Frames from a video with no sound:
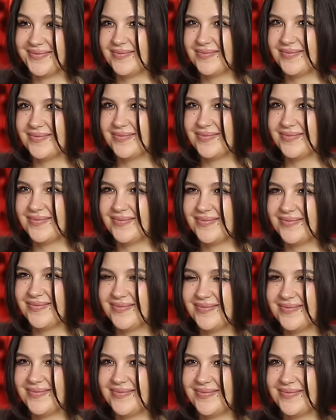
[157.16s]

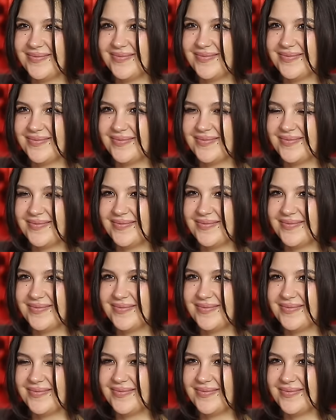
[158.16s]

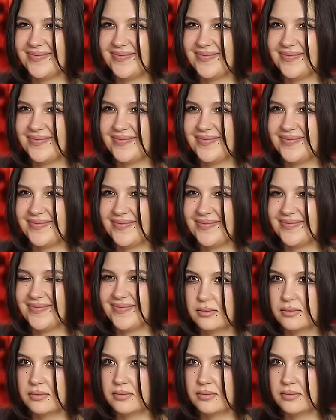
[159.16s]
The person shown says nothing.